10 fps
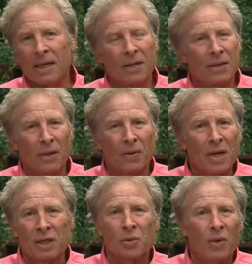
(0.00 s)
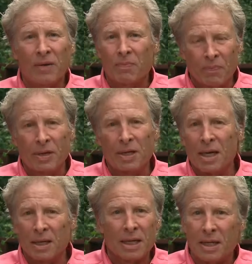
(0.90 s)
you know, next week
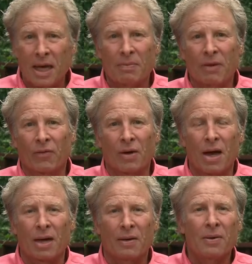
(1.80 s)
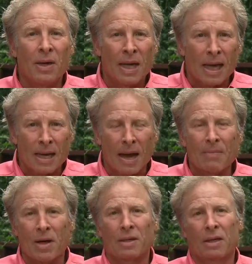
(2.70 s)
it can't be forgotten, and I'm
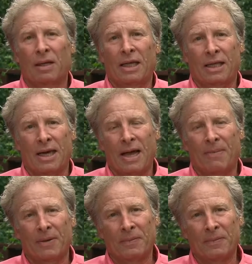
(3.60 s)
not going to let that happen.